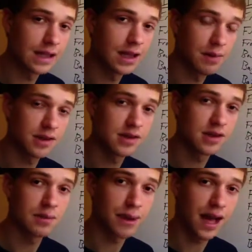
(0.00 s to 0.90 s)
limits?
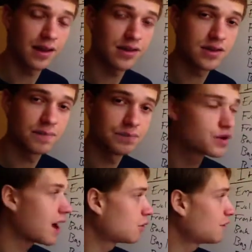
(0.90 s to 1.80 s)
Is it balanced?
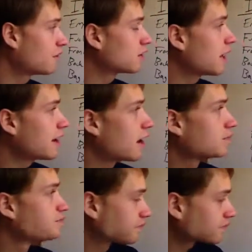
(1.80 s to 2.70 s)
So how do we figure that
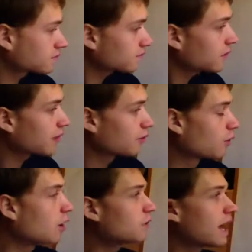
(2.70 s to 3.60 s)
out?
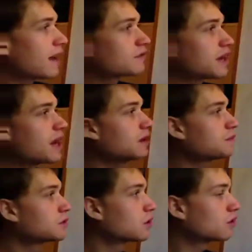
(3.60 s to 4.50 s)
Well, we have to add
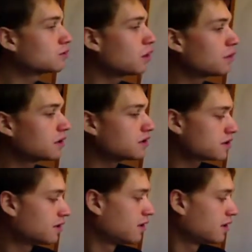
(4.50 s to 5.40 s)
up the total
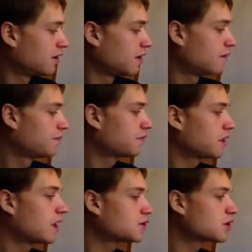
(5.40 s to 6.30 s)
moments.
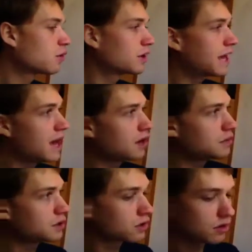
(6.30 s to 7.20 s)
And so when you add
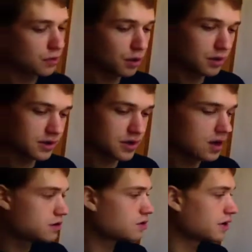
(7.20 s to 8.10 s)
up the total moments,
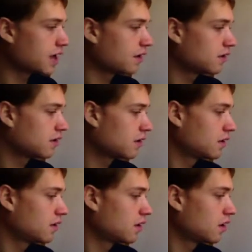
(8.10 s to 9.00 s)
you get
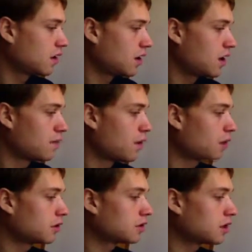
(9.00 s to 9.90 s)
a
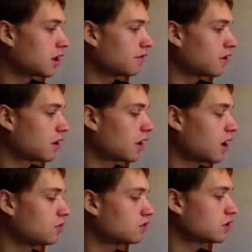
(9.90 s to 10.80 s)
moment of
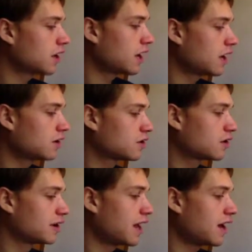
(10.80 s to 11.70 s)

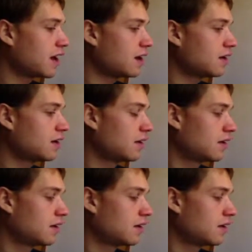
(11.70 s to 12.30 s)
109